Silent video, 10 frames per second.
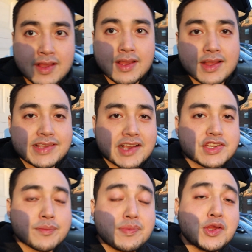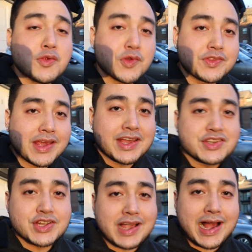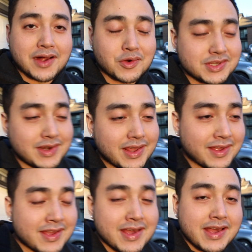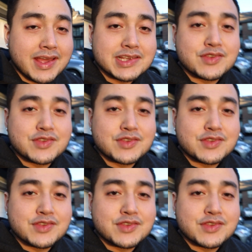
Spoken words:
It's actually a beautiful day in Chicago today. It is